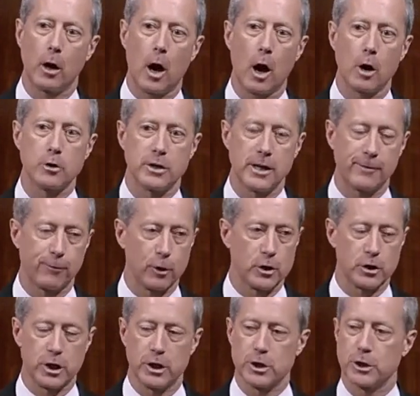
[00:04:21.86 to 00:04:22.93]
our
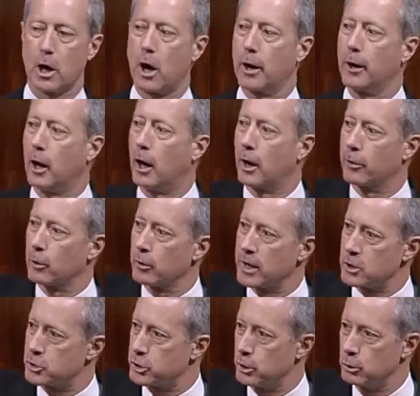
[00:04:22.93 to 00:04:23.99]
differences on other
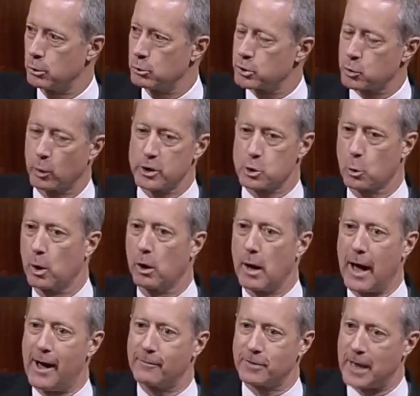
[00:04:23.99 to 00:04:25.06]
issues, which we'll
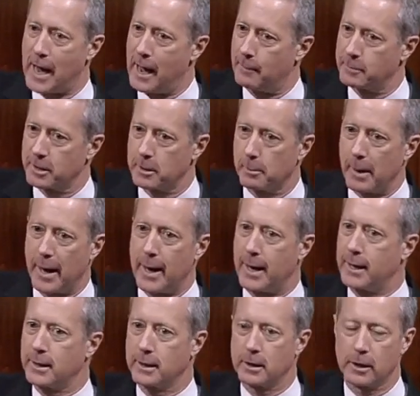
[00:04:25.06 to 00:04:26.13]
have time to
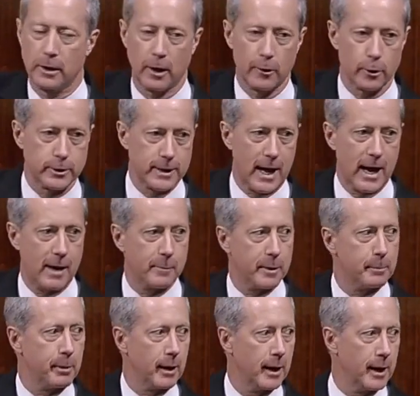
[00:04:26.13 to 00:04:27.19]
debate in another time and
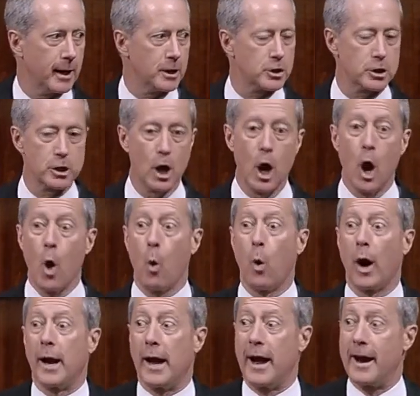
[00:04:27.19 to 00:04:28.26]
place,
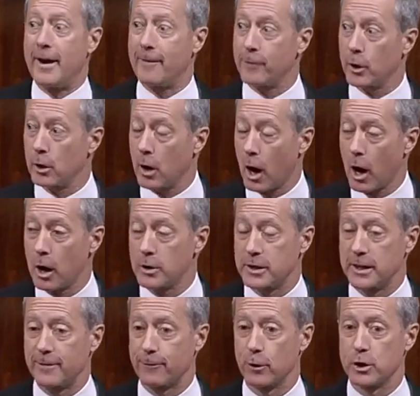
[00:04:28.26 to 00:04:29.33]
whatever our
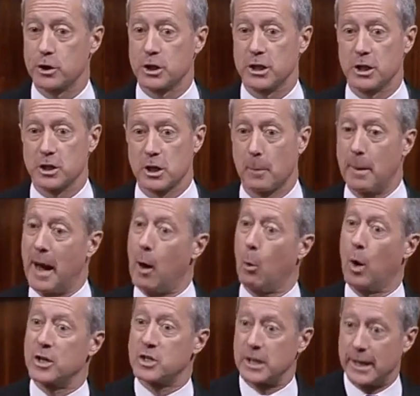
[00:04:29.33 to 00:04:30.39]
differences about
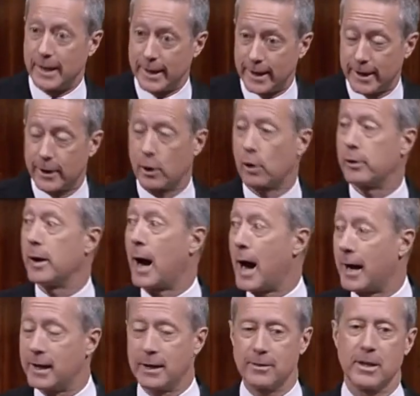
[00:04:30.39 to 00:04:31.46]
what's in or
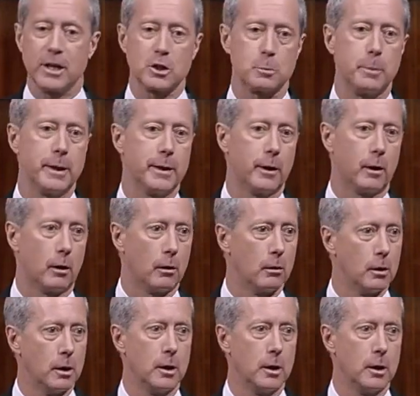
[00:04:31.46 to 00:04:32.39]
not in this bill,